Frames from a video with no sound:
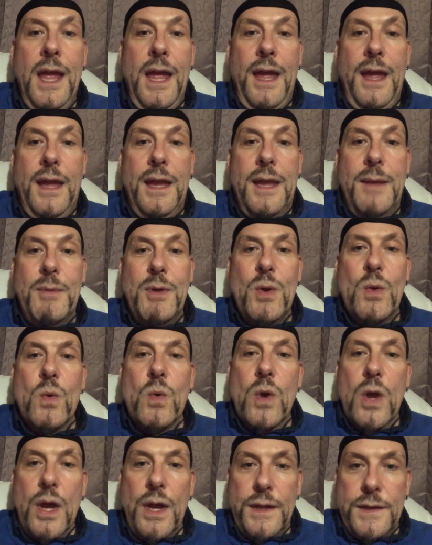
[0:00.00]
It can be
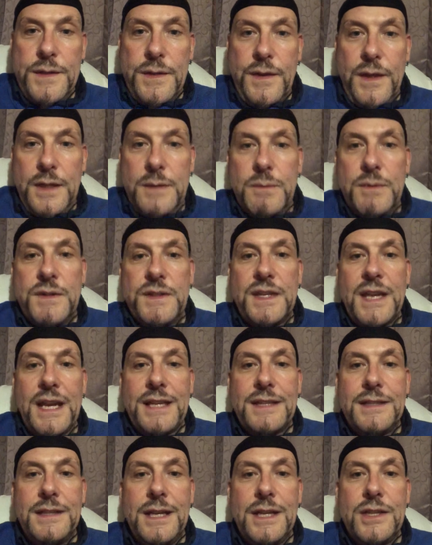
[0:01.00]
all kinds of things. But
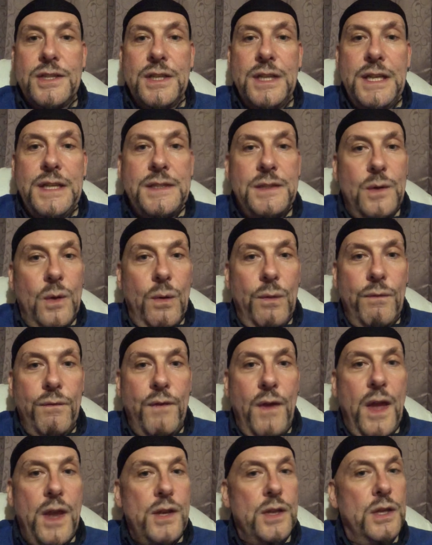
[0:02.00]
sex addiction is not
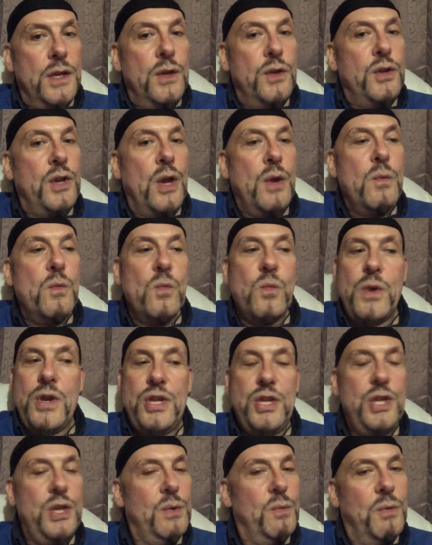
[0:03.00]
fun. You don't
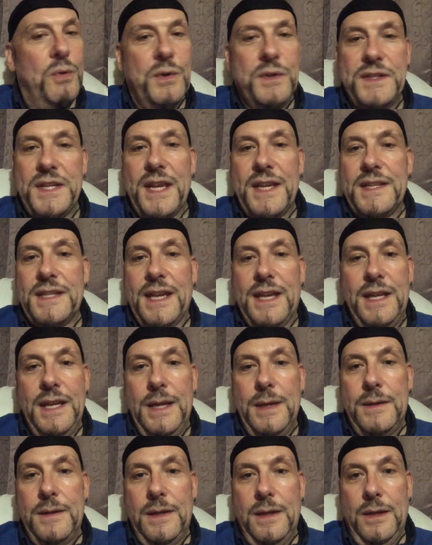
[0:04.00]
wish you were a sex
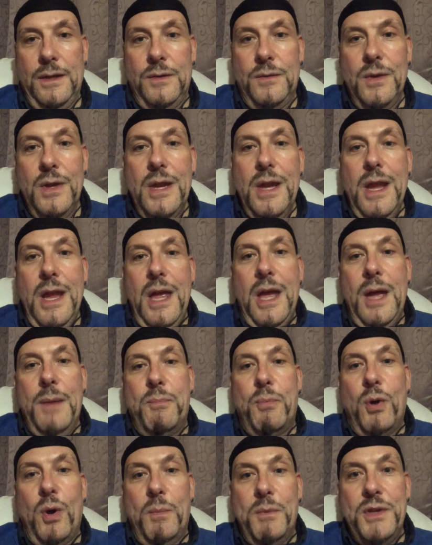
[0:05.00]
addict. I
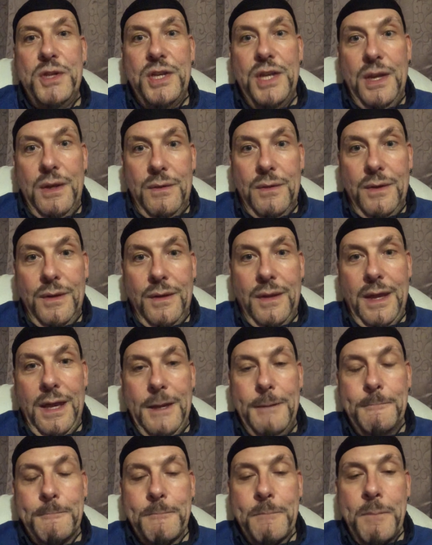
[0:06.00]
promise you.
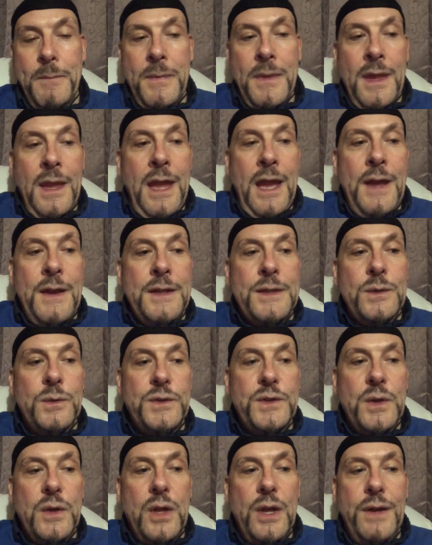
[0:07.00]
Okay. And there's
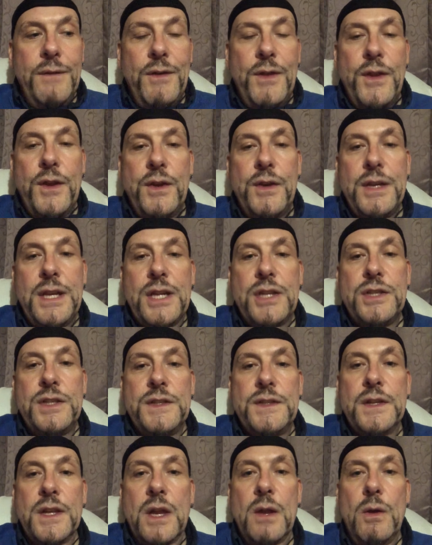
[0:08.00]
also kind of other
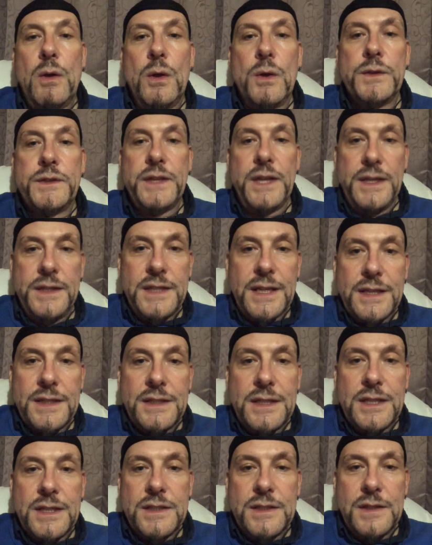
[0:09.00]
addictions that go alongside sex
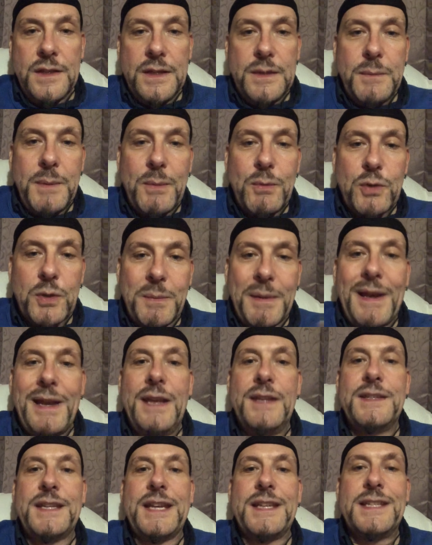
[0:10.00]
addiction. So people talk
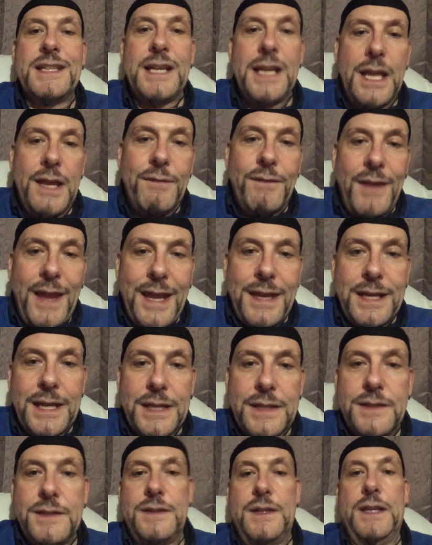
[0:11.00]
about sex and love
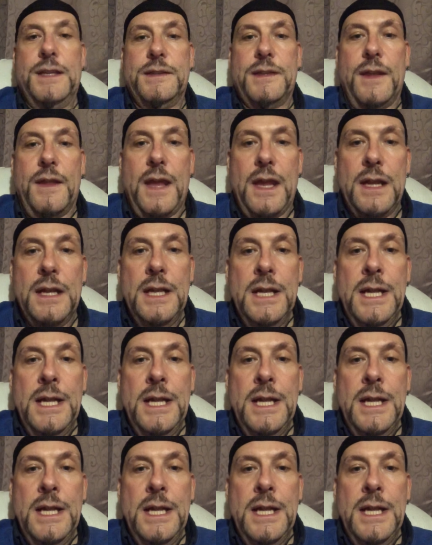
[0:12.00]
addicts and things like that.